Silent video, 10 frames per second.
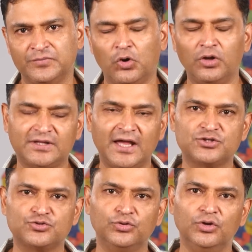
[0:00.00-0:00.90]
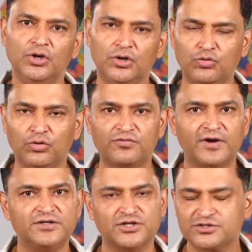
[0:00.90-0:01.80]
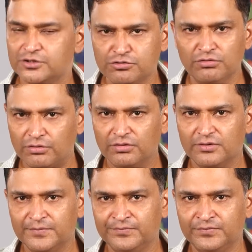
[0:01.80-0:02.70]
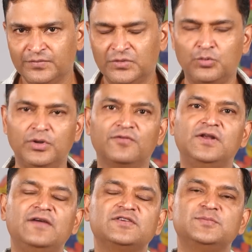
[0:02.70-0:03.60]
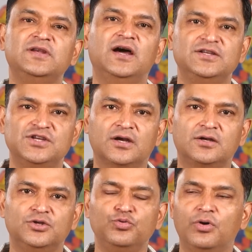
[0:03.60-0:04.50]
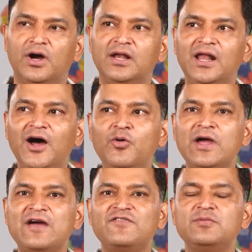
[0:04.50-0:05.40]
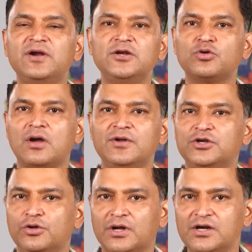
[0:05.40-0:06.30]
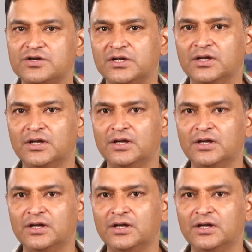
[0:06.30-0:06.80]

All thanks to good friend Justin Trudeau. The way of life has been hijacked. You allow everybody to come into your country.